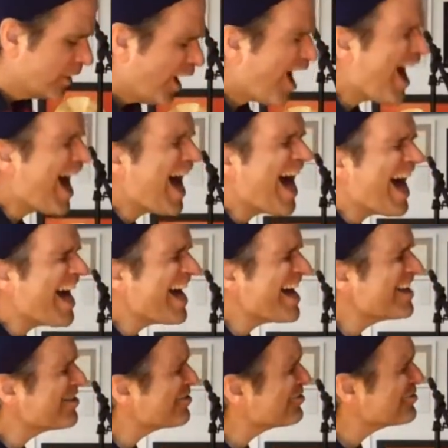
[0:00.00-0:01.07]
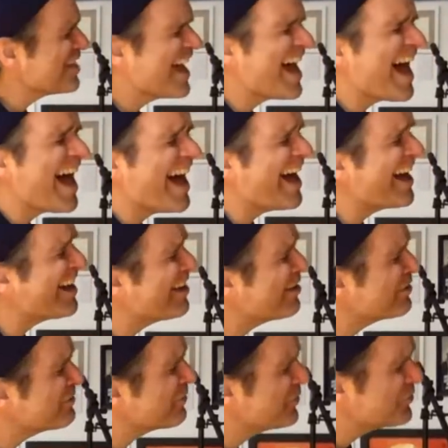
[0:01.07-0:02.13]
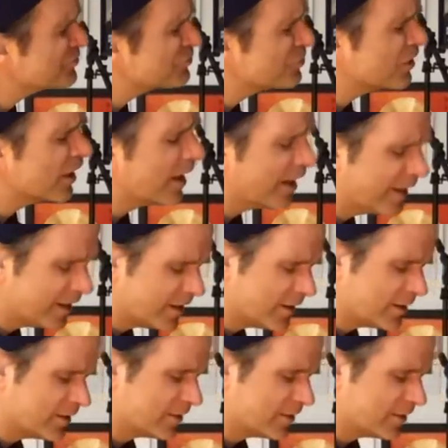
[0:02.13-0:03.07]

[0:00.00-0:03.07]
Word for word: I don't have the right.